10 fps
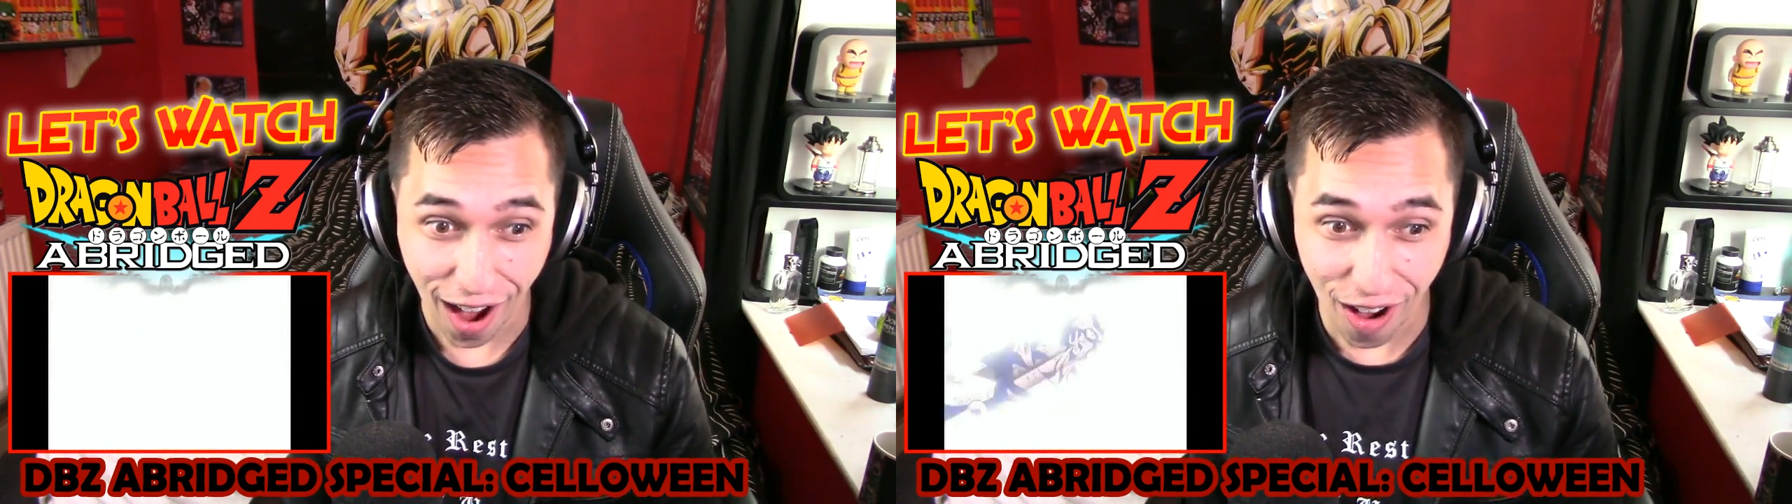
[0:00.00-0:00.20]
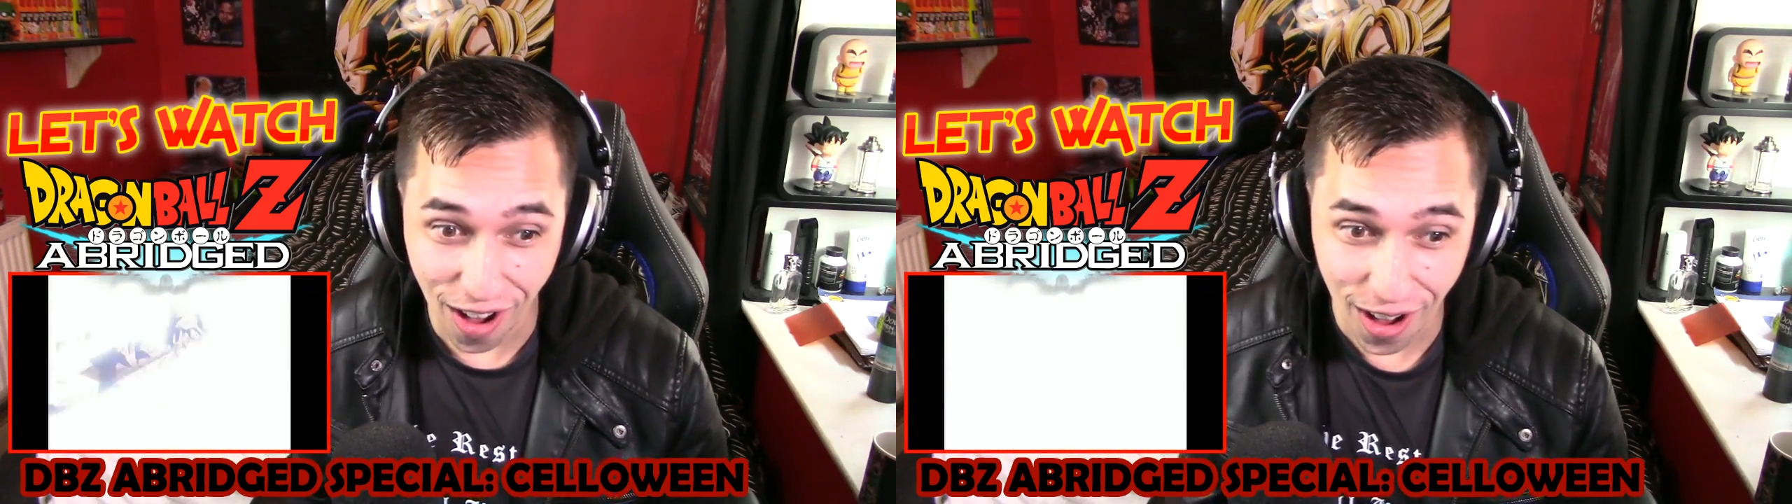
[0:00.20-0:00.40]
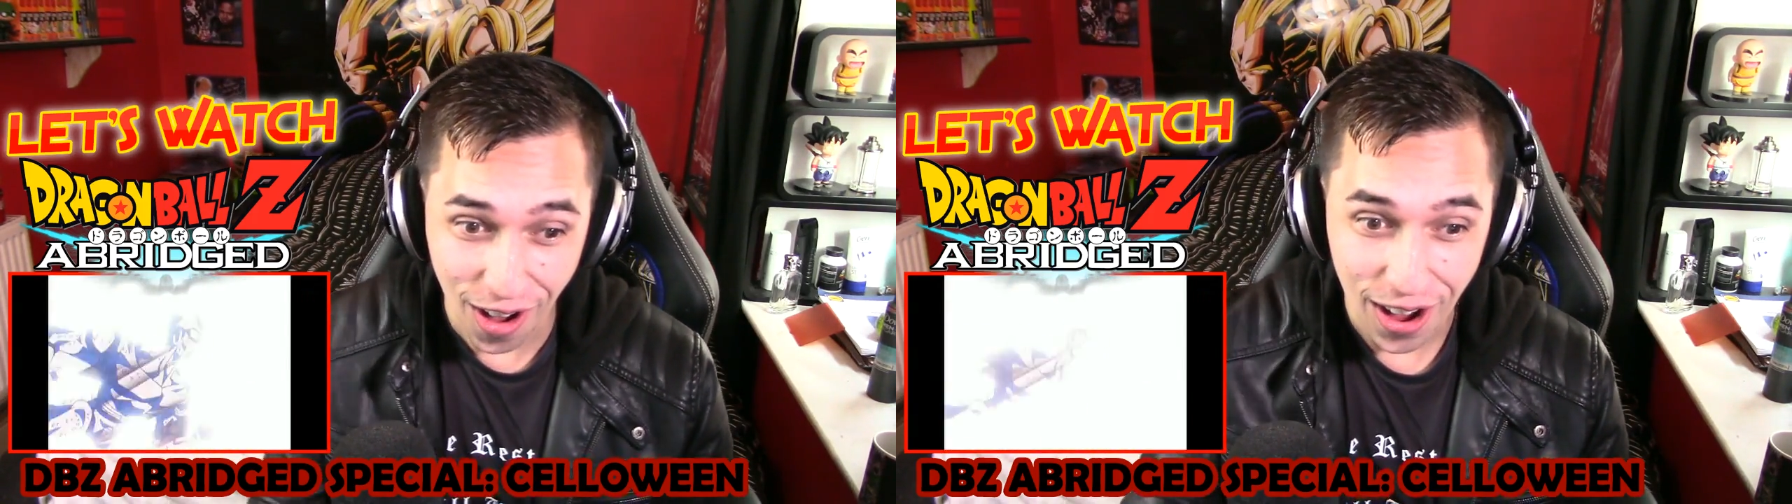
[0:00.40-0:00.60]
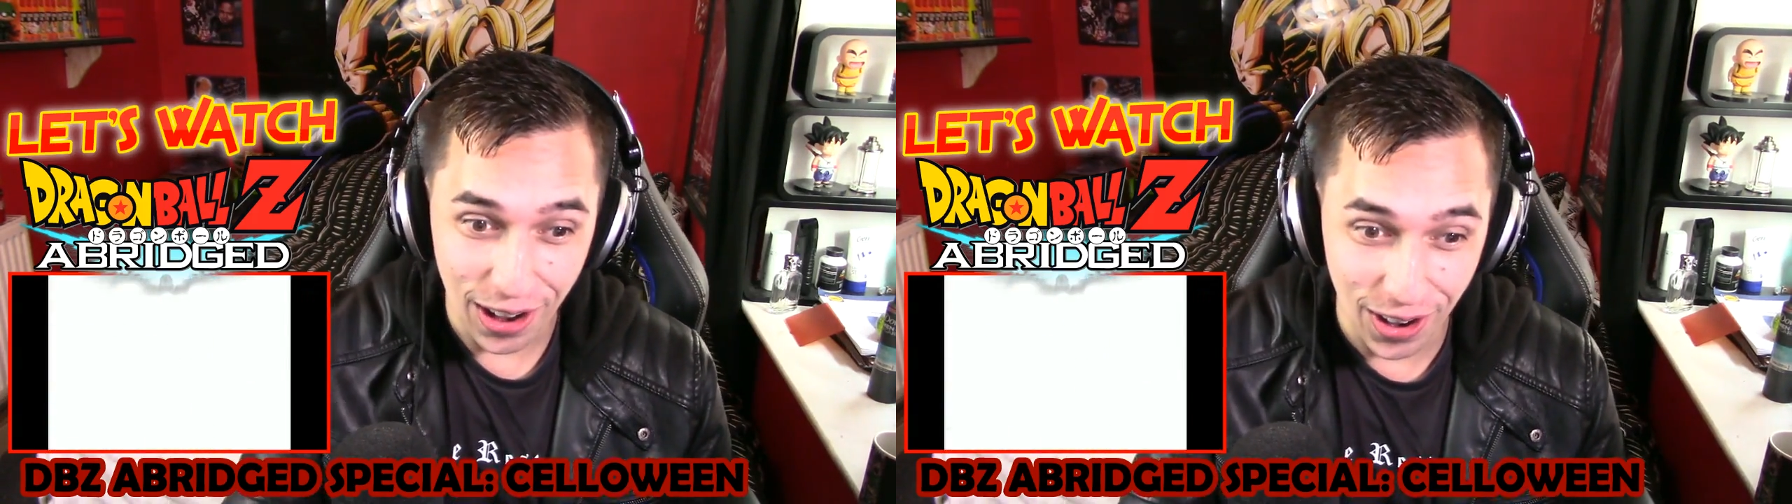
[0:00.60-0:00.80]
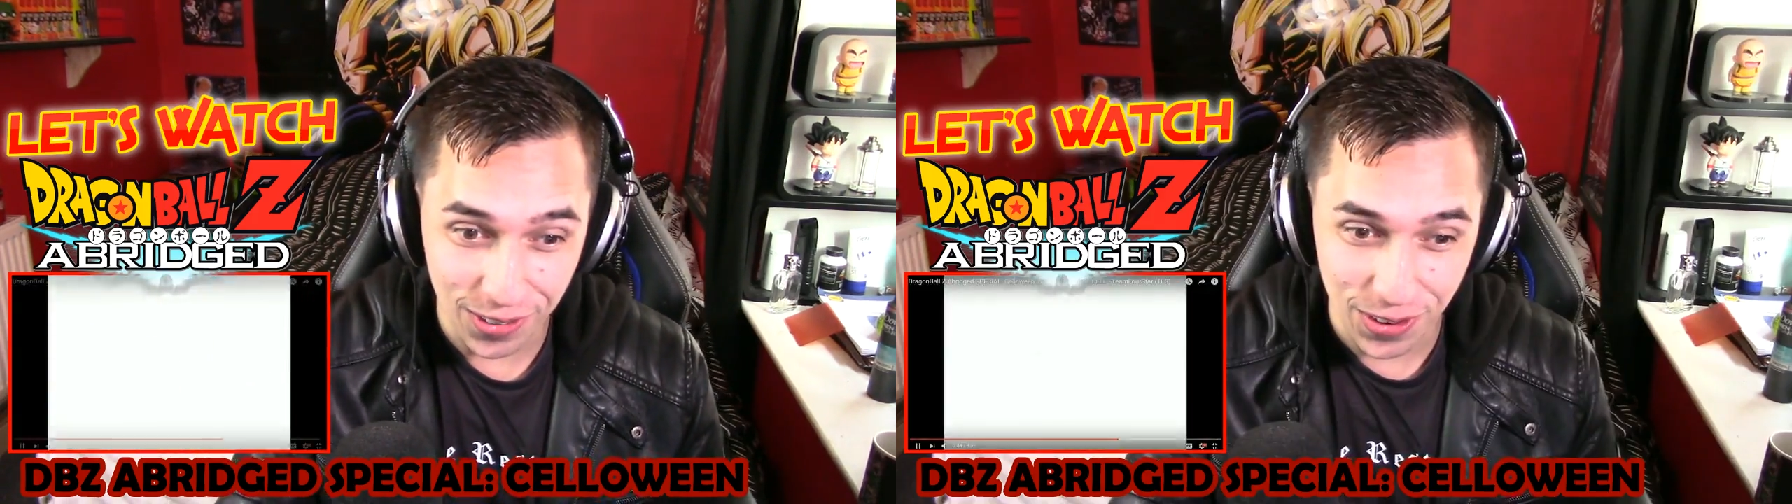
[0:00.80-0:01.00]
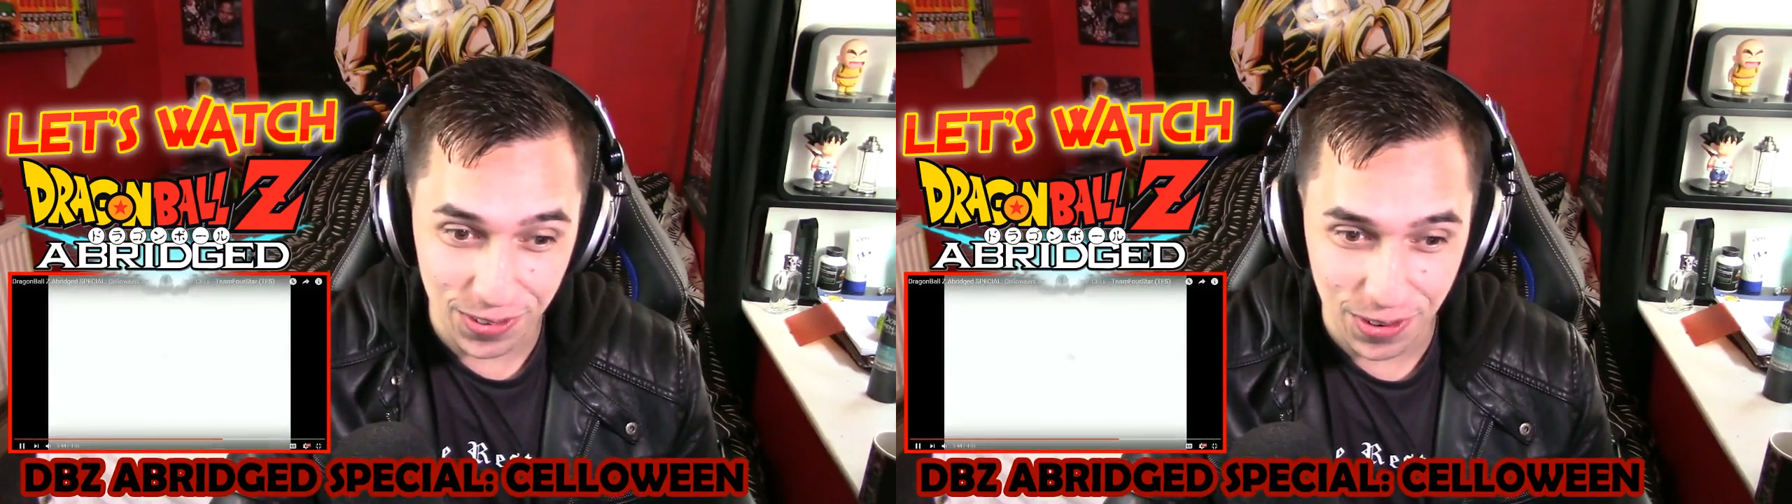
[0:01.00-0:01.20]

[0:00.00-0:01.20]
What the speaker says: Oh! Oh!